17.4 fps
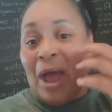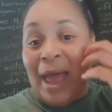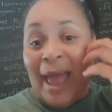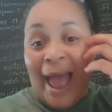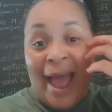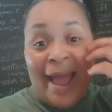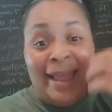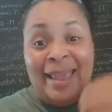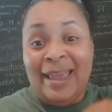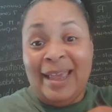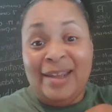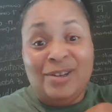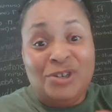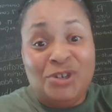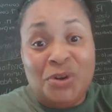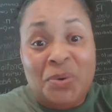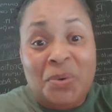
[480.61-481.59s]
I, I
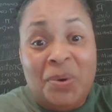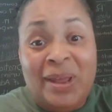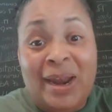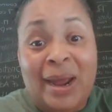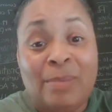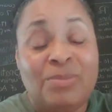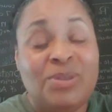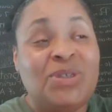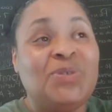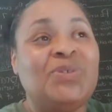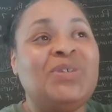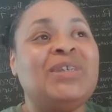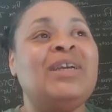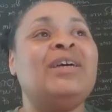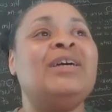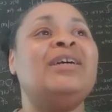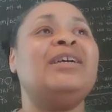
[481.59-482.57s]
can't do it i'm too
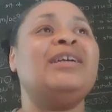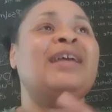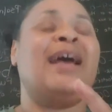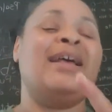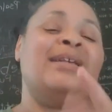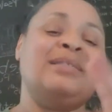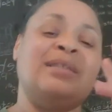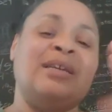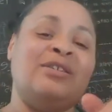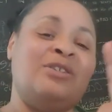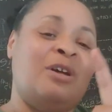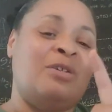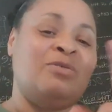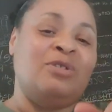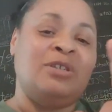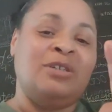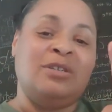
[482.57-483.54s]
young god said
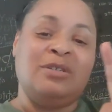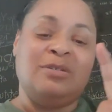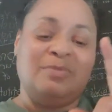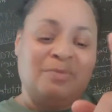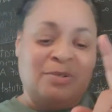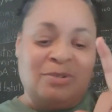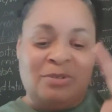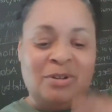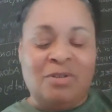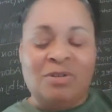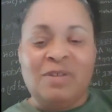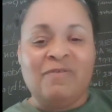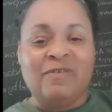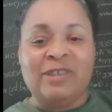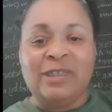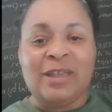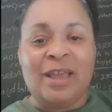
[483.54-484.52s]
don't look don't
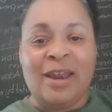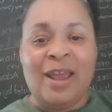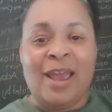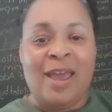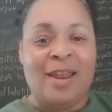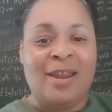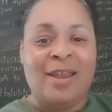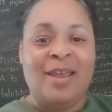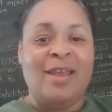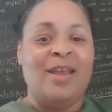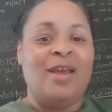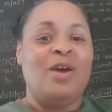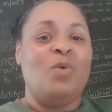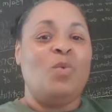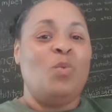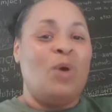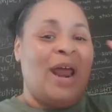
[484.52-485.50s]
even say that
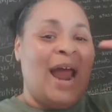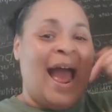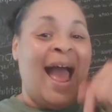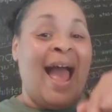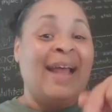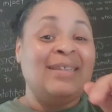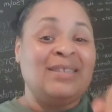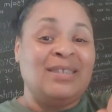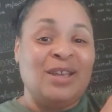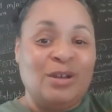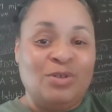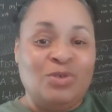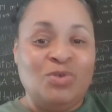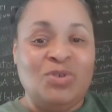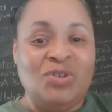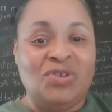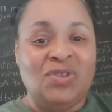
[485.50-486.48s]
what i tell
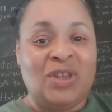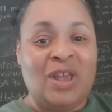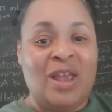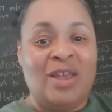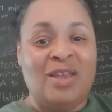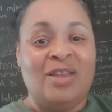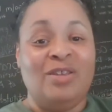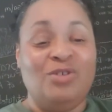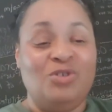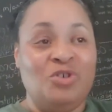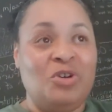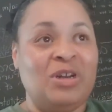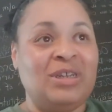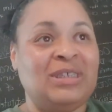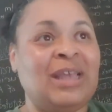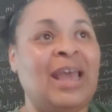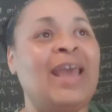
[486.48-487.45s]
you to say you're
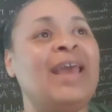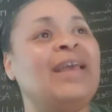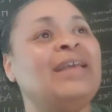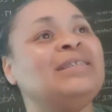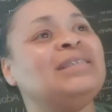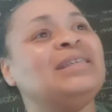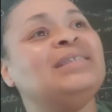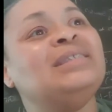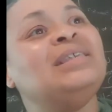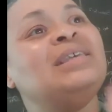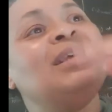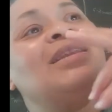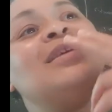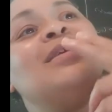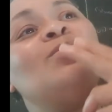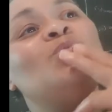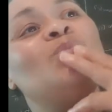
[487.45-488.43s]
going to say it says then
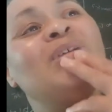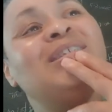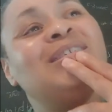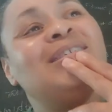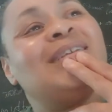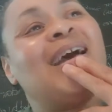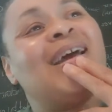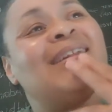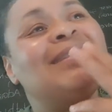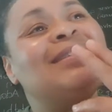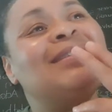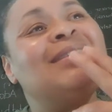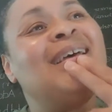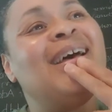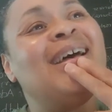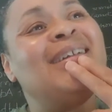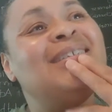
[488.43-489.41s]
he reached out and
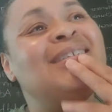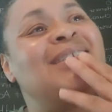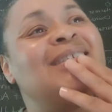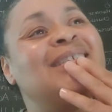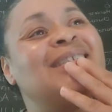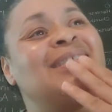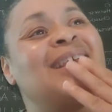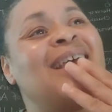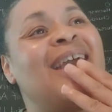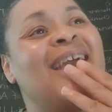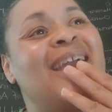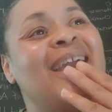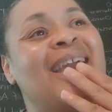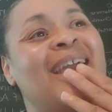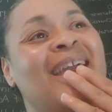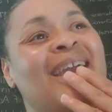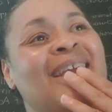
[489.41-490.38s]
touched his
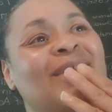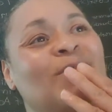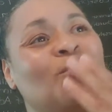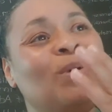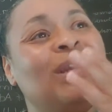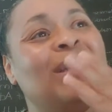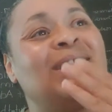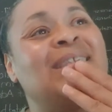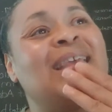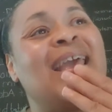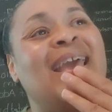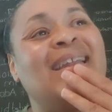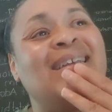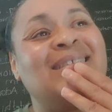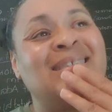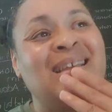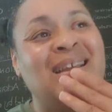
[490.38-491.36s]
hand with his
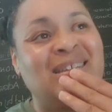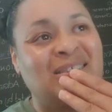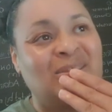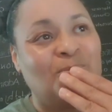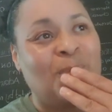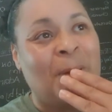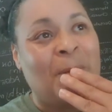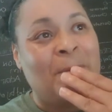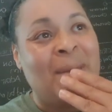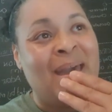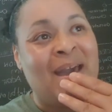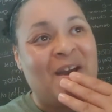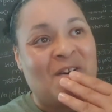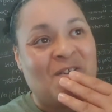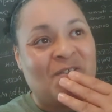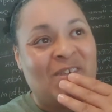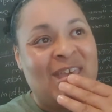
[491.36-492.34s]
hand and touched my
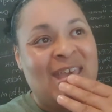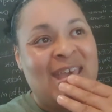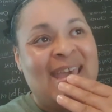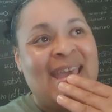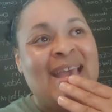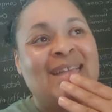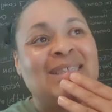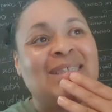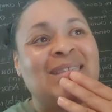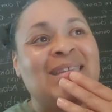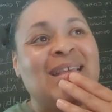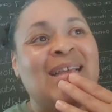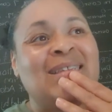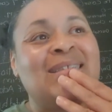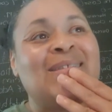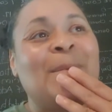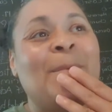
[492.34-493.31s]
mouth and
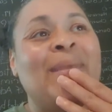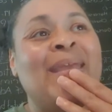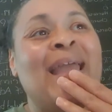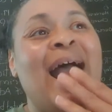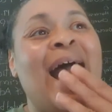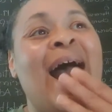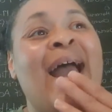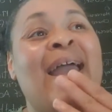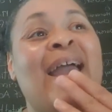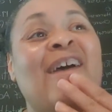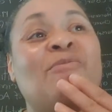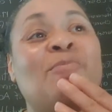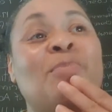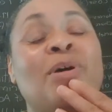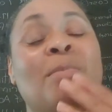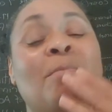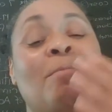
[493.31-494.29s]
said to me i have
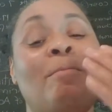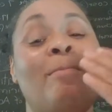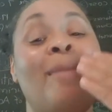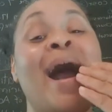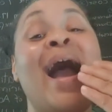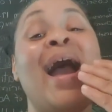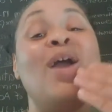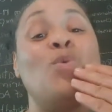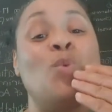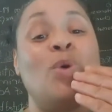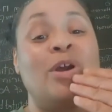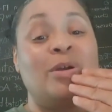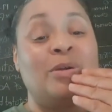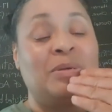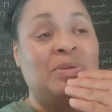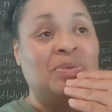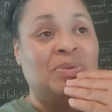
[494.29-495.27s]
put my
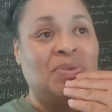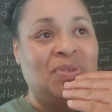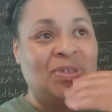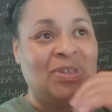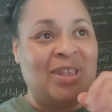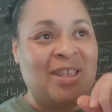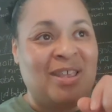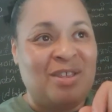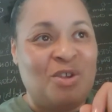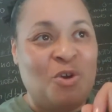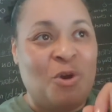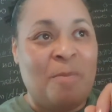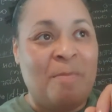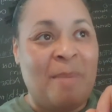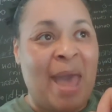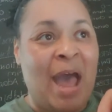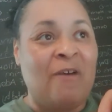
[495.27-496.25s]
words in your
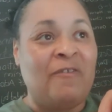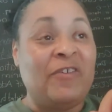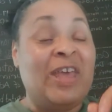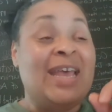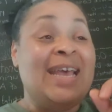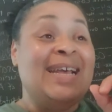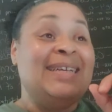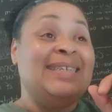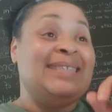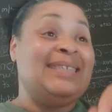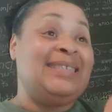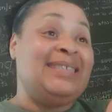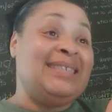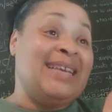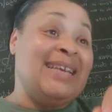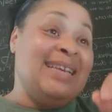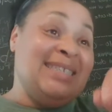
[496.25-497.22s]
mouth
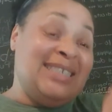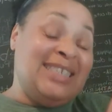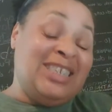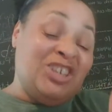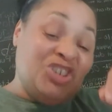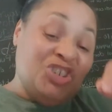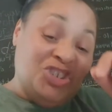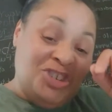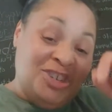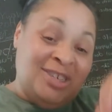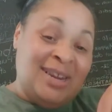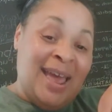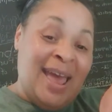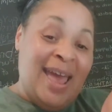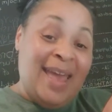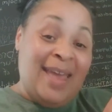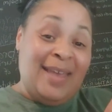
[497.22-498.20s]
see
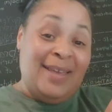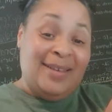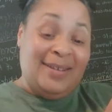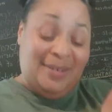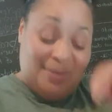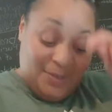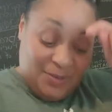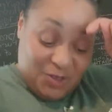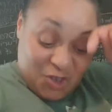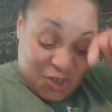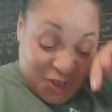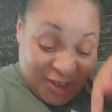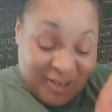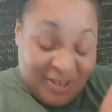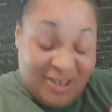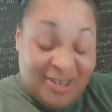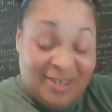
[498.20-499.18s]
today
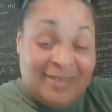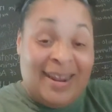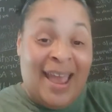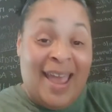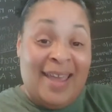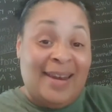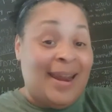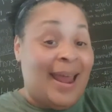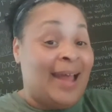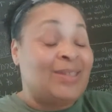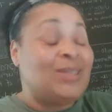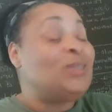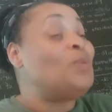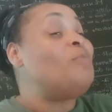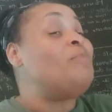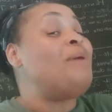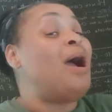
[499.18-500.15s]
today not
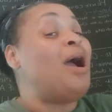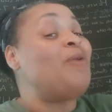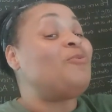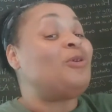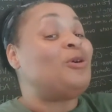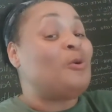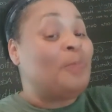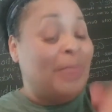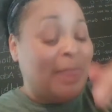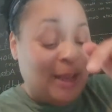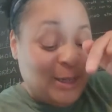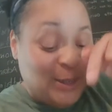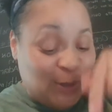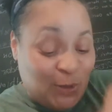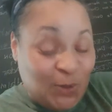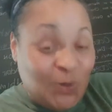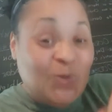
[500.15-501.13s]
tomorrow
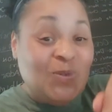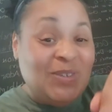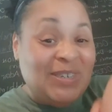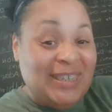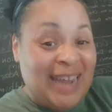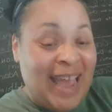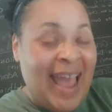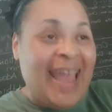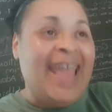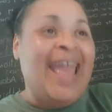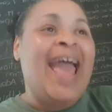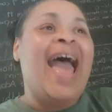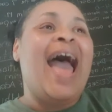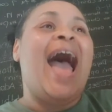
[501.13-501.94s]
today